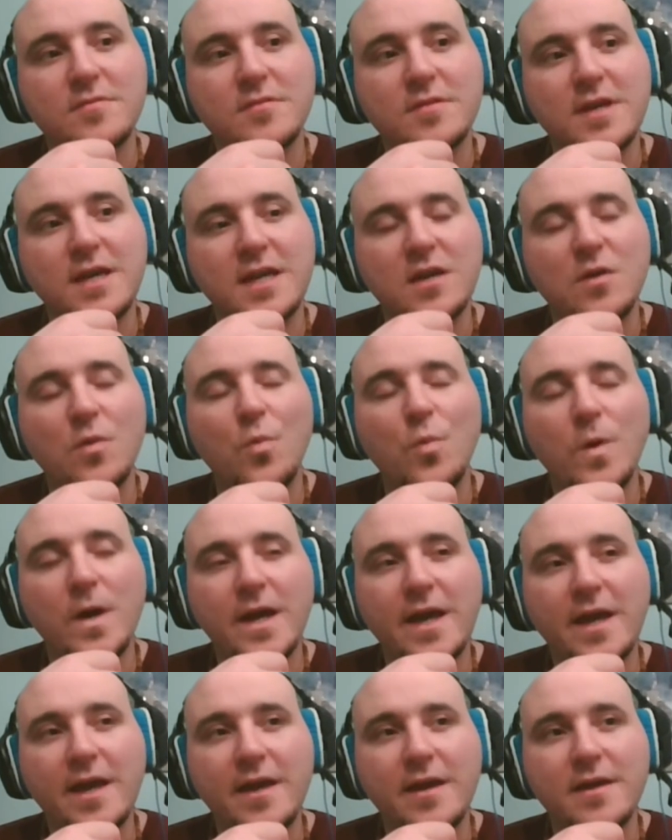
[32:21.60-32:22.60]
in a
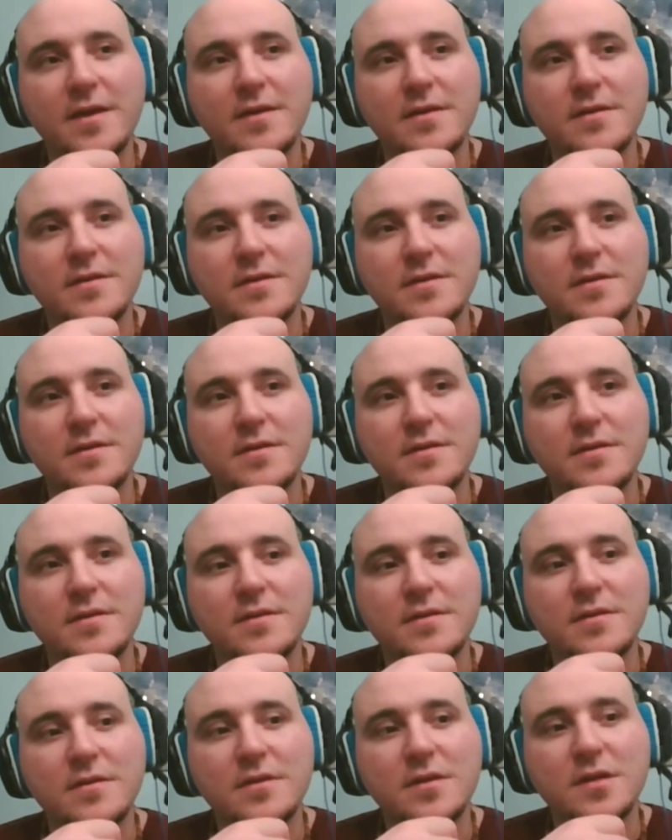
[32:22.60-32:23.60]
way,
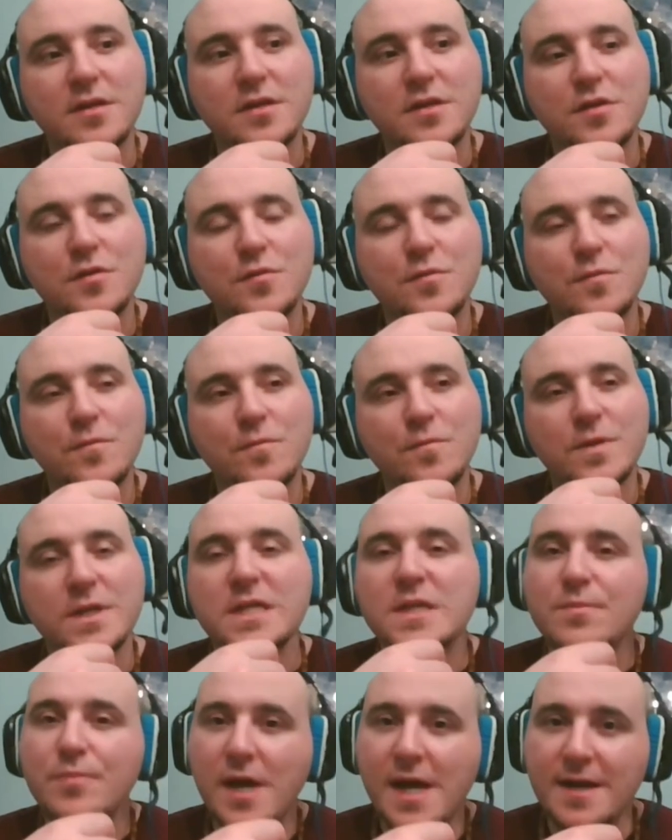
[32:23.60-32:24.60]
you
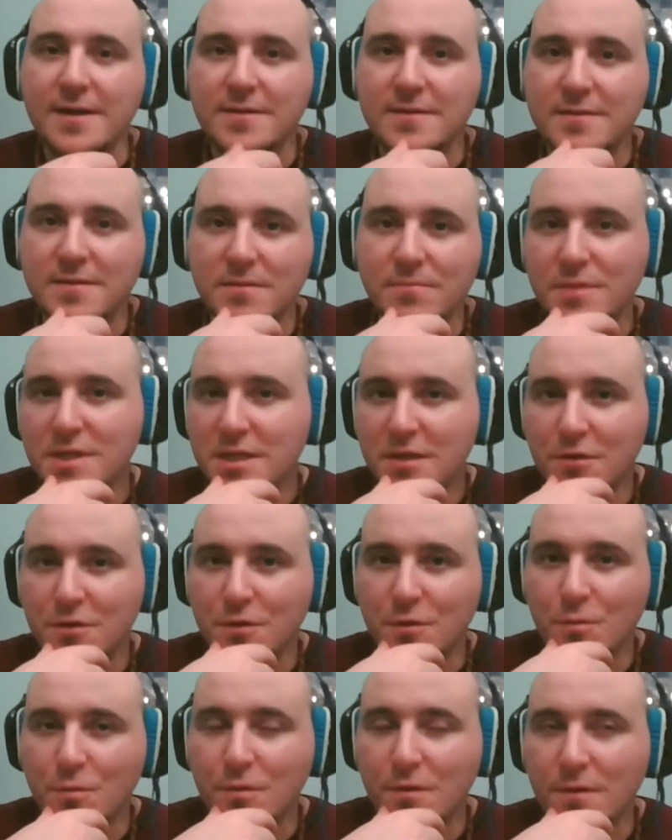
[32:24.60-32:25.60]
respect the
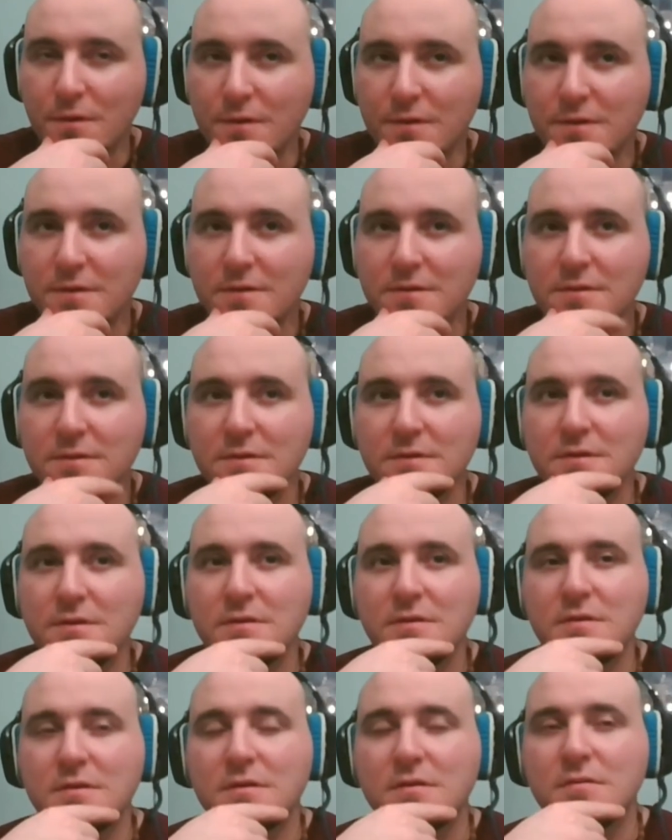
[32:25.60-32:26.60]
material world.
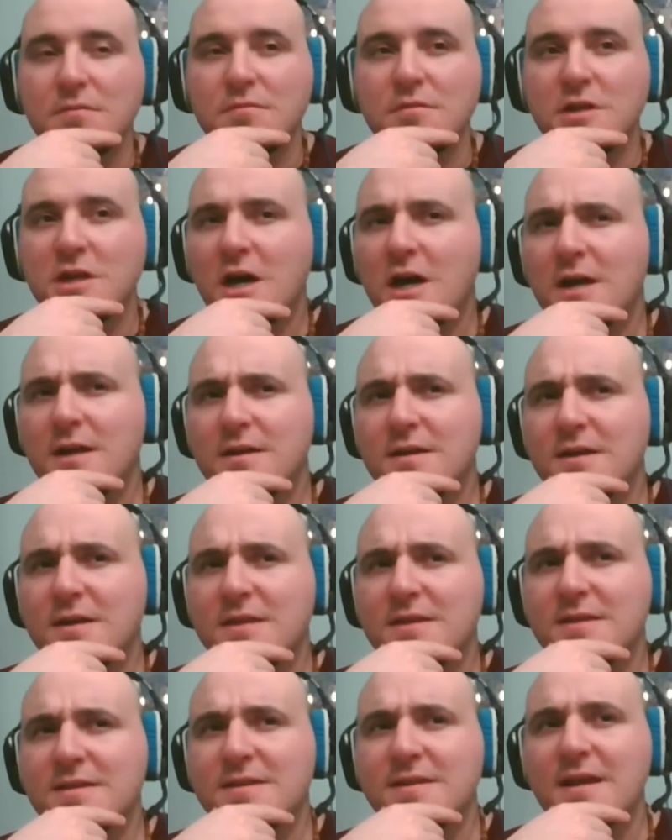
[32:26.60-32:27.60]
Not in
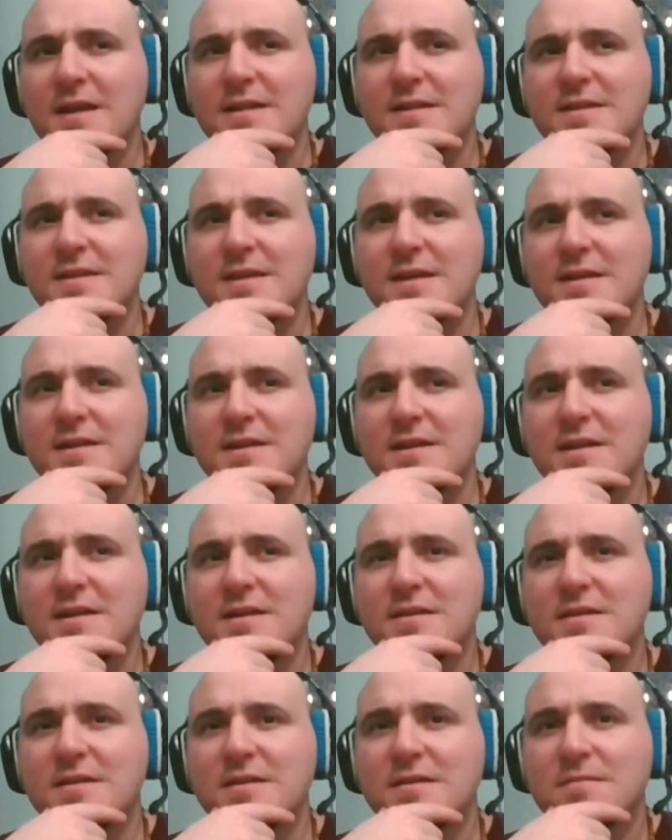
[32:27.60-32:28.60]
the sense that it
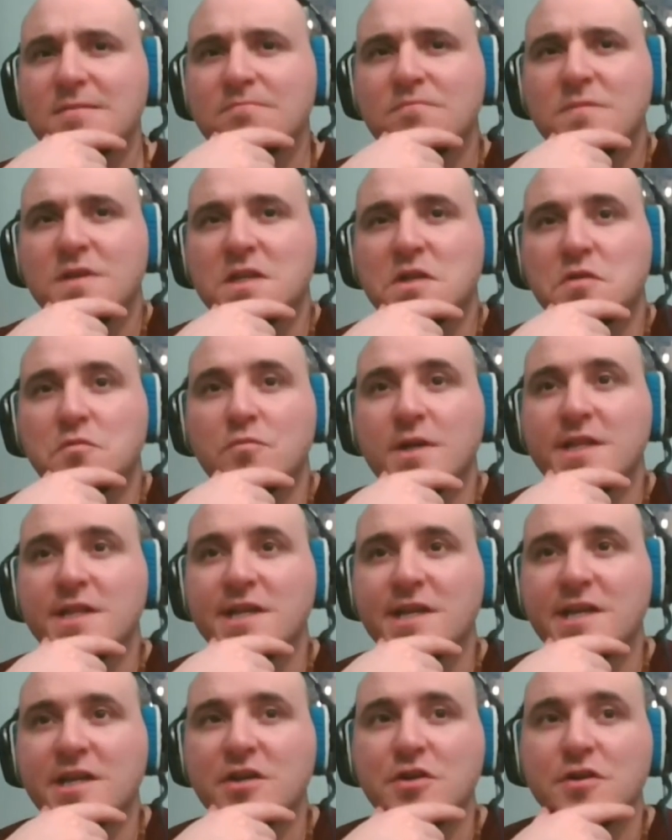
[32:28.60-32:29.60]
is this
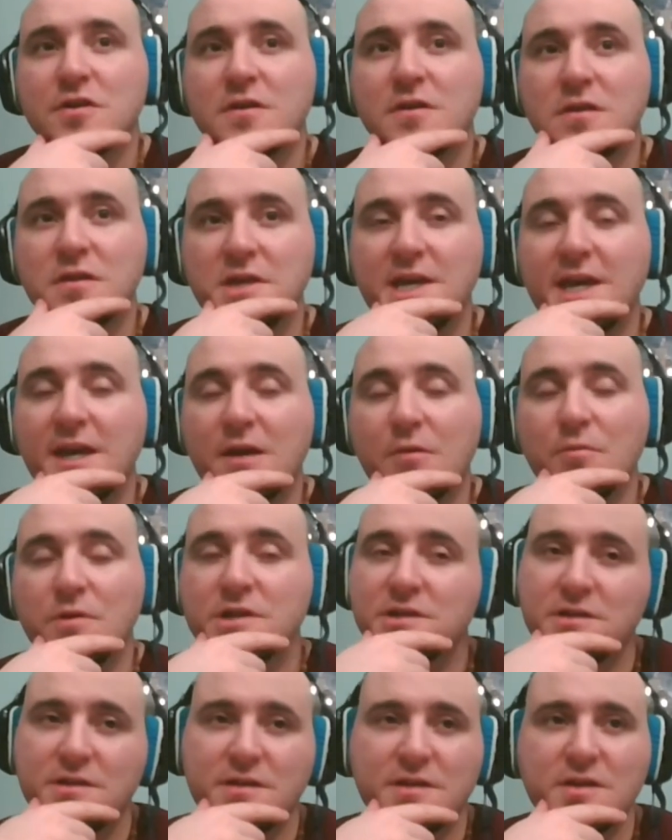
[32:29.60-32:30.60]
really good thing,
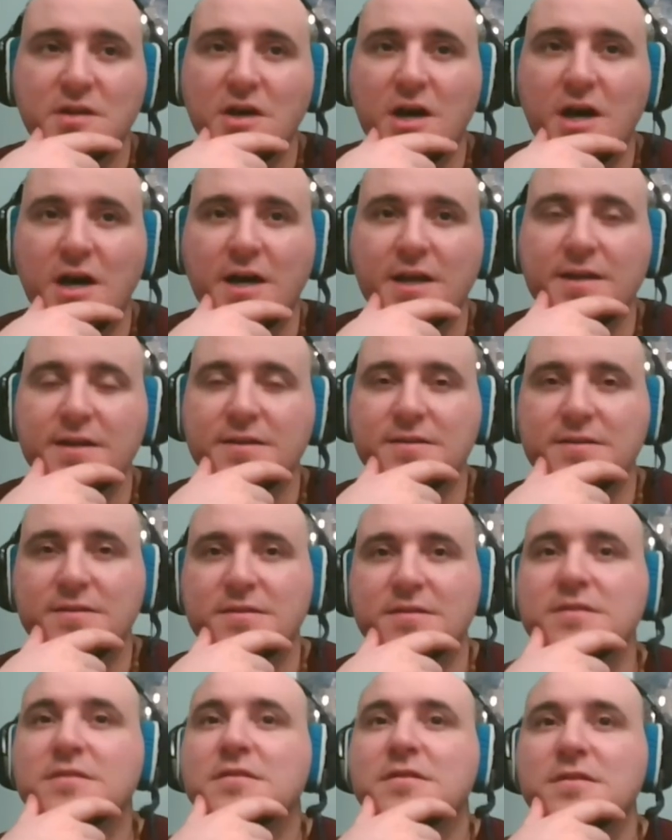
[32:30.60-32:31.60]
which it's not. It's
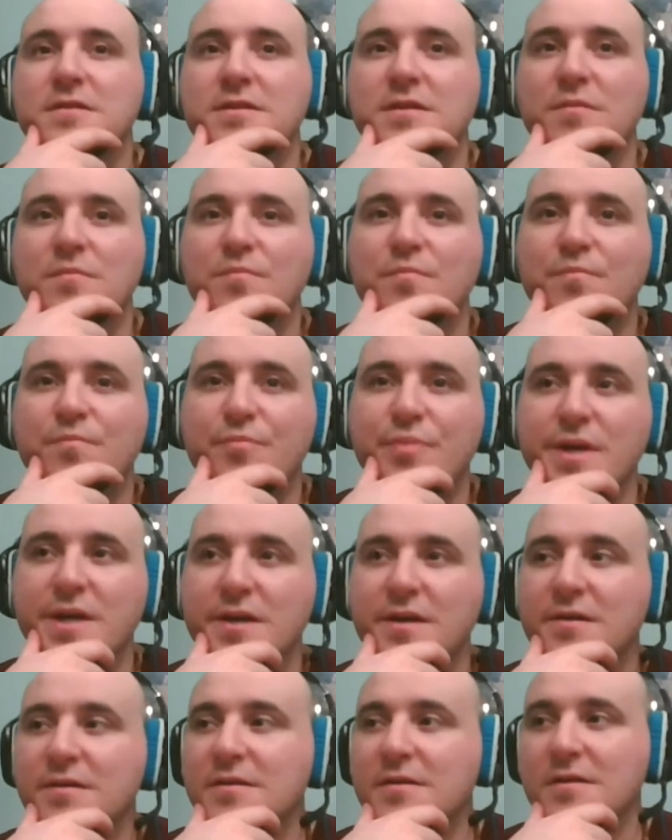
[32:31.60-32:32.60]
just a
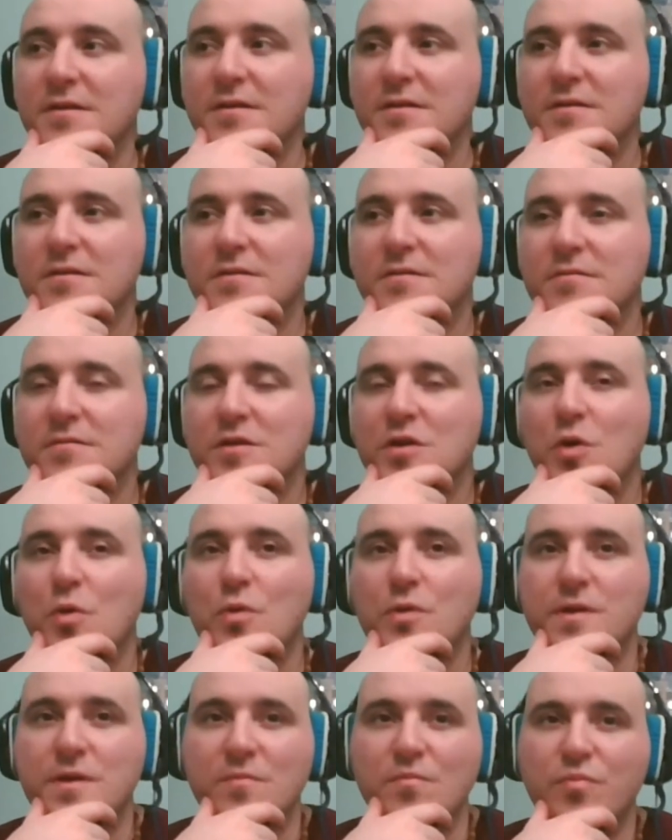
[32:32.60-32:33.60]
big
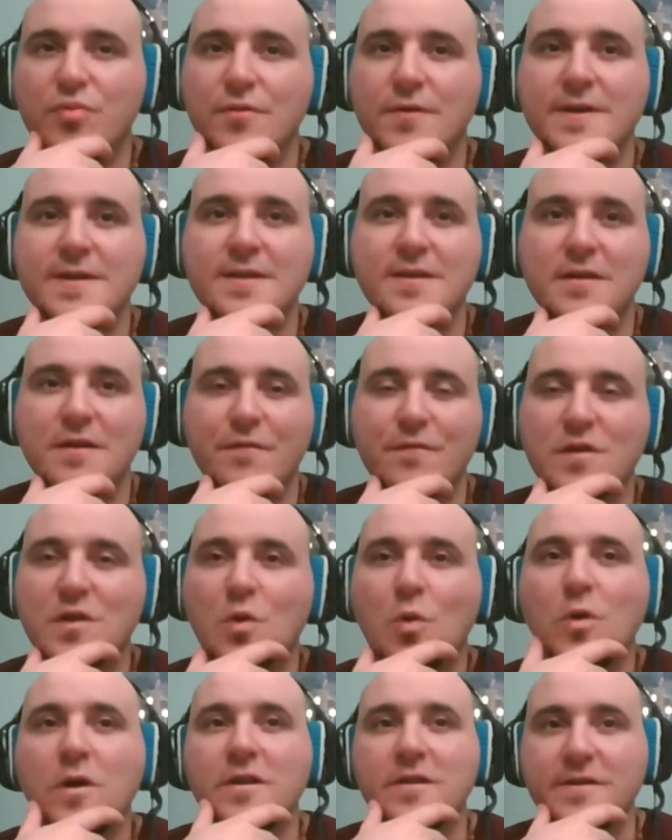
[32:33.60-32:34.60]
golden prison of
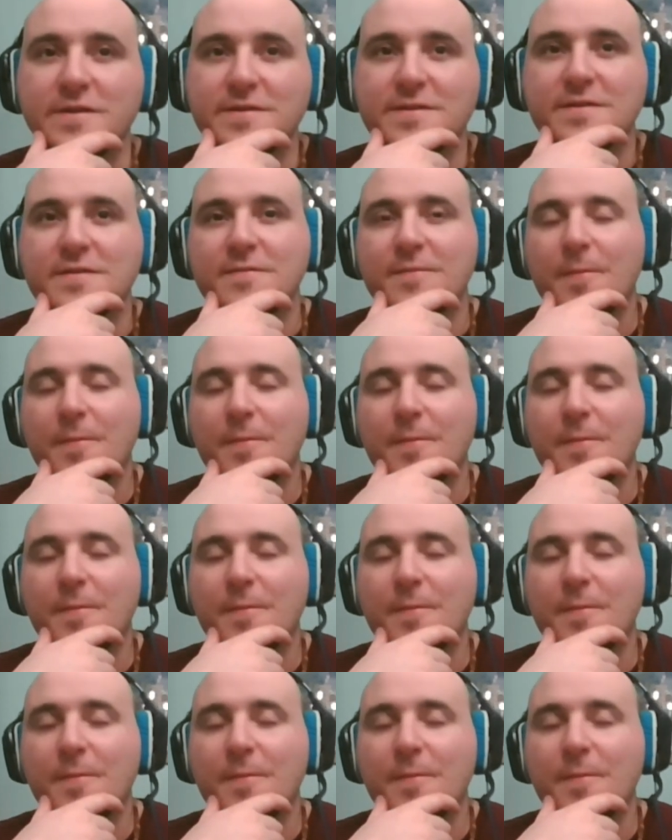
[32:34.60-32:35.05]
toilets.